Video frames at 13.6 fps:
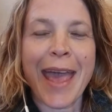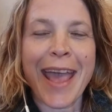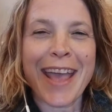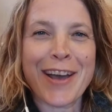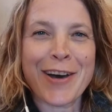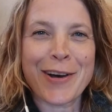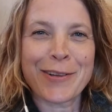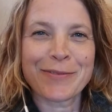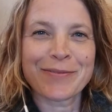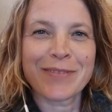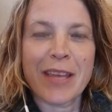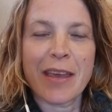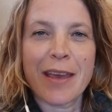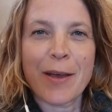Hey y'all,
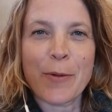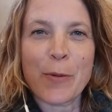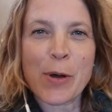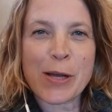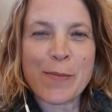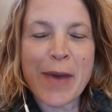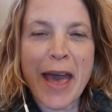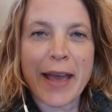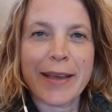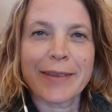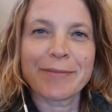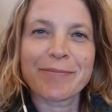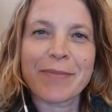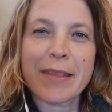welcome back.
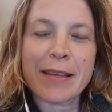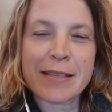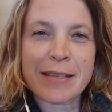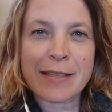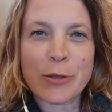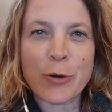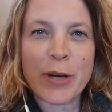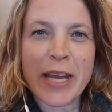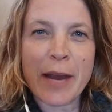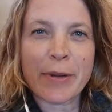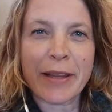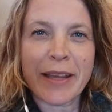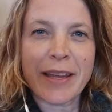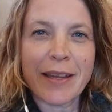This is Lori
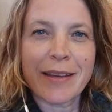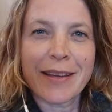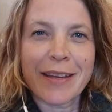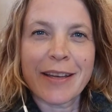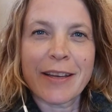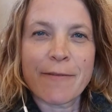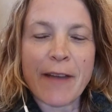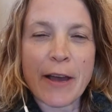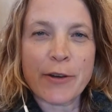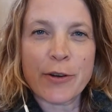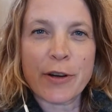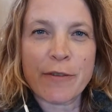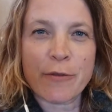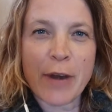Eberly,
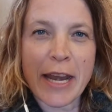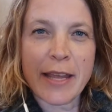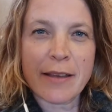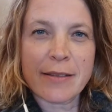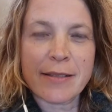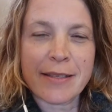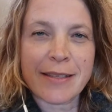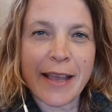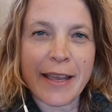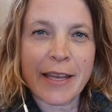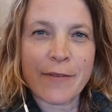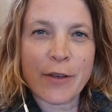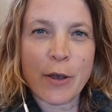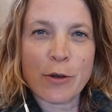founder of RADIUS
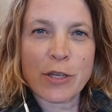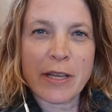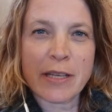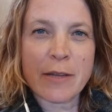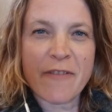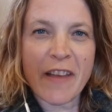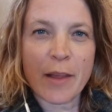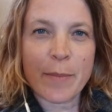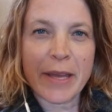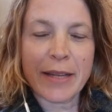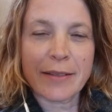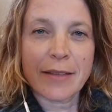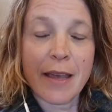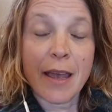Executive Coaching and Development
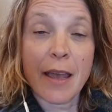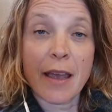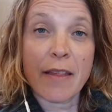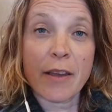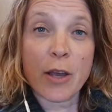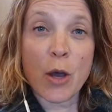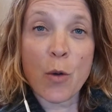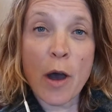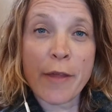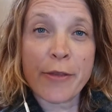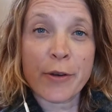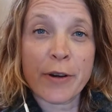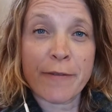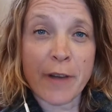and the
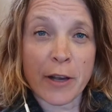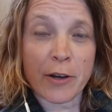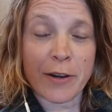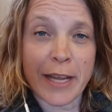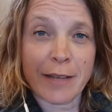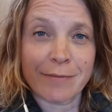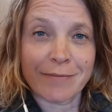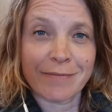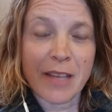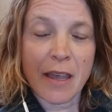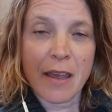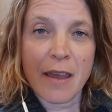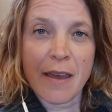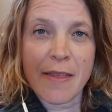co-author of Fuckery.
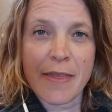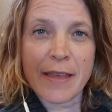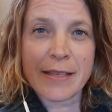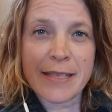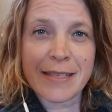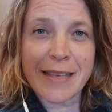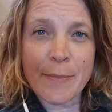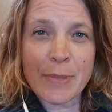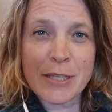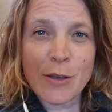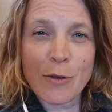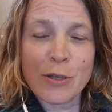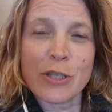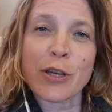This is
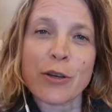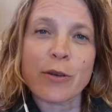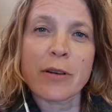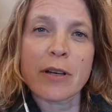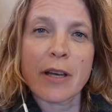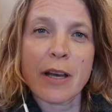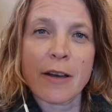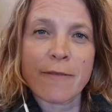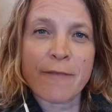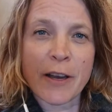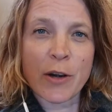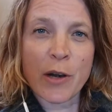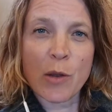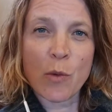episode 2 of
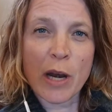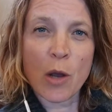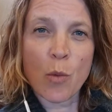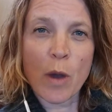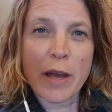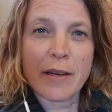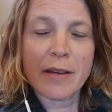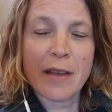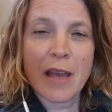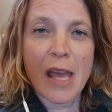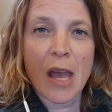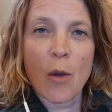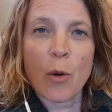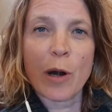Fuckery 101,
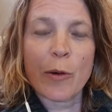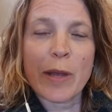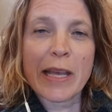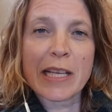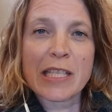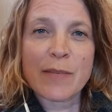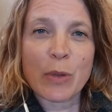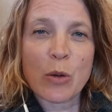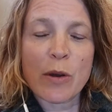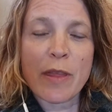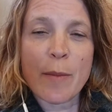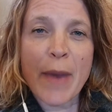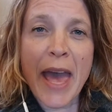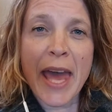where we explore
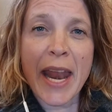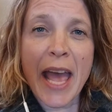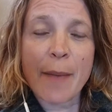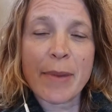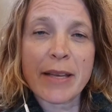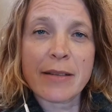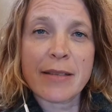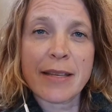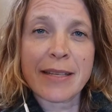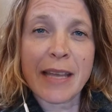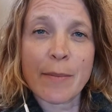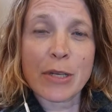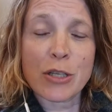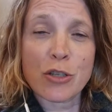the bad habits that
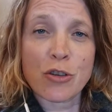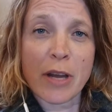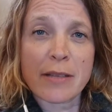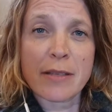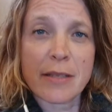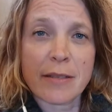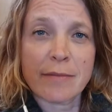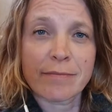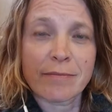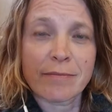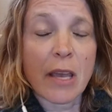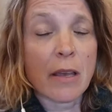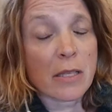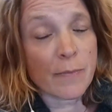damage trust,
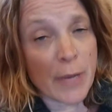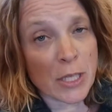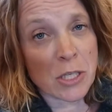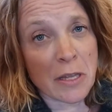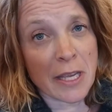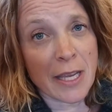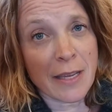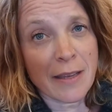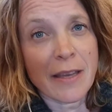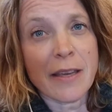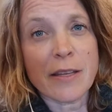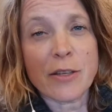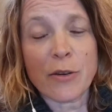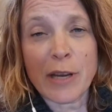especially
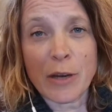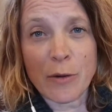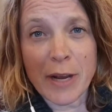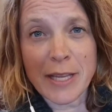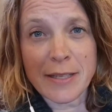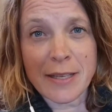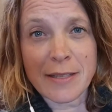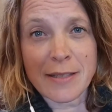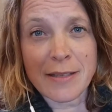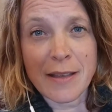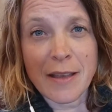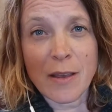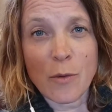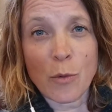during crisis,
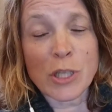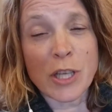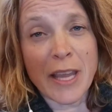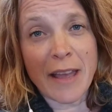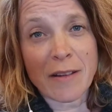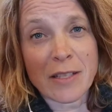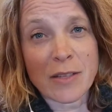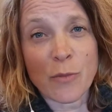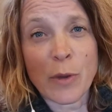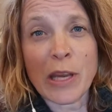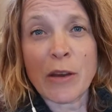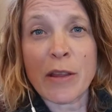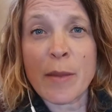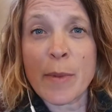which counts
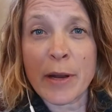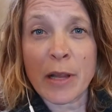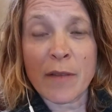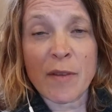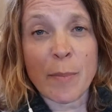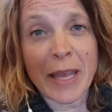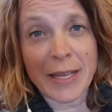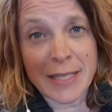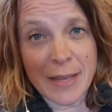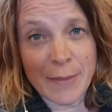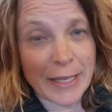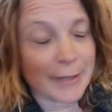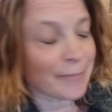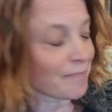when you're in the middle of a
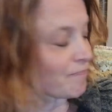pandemic.